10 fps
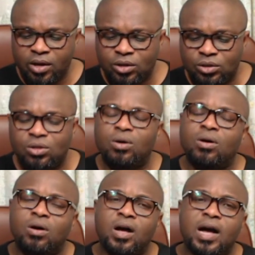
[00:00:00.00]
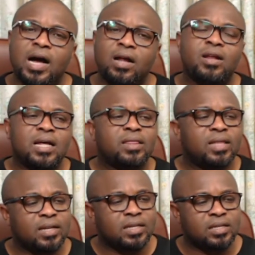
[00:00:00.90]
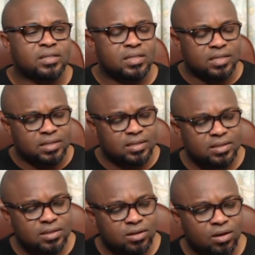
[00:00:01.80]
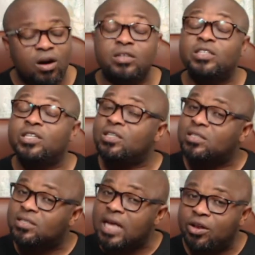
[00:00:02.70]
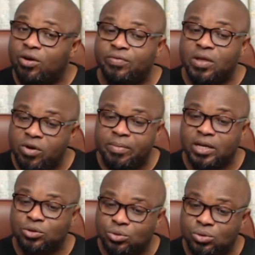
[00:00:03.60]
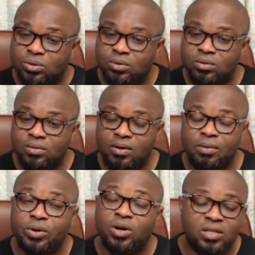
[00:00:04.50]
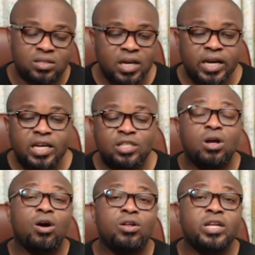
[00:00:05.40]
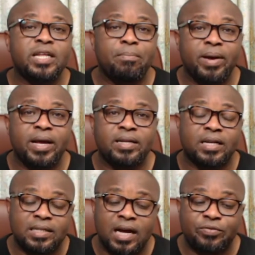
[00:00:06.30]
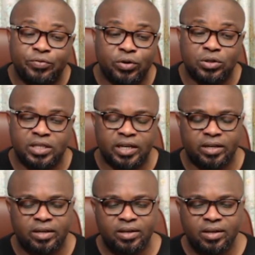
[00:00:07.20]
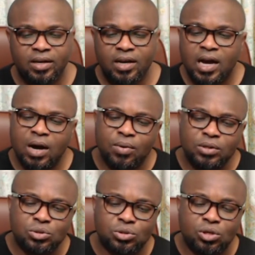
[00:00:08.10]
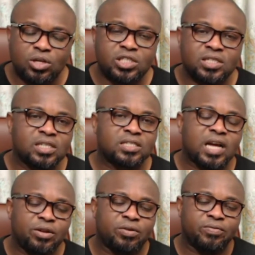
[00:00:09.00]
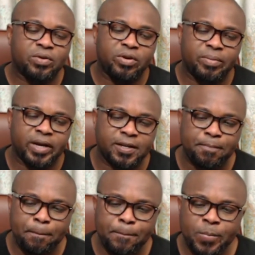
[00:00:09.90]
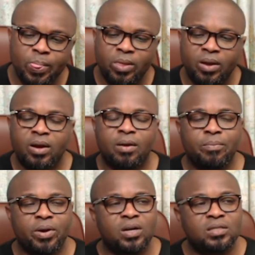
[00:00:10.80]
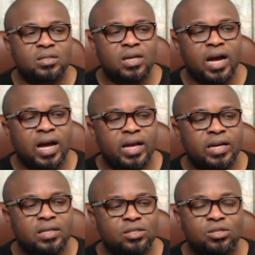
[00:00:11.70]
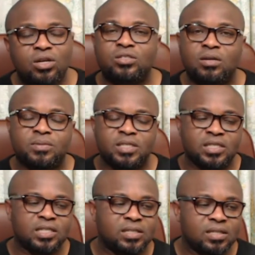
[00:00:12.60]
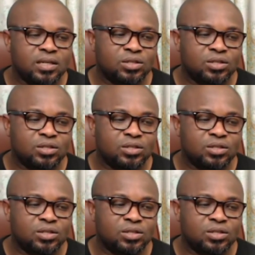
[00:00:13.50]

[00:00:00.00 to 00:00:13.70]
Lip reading: So another thing is this, on the side of the women too, because it's not only the men that are at fault here. I want to touch the side of the women, because I saw something yesterday.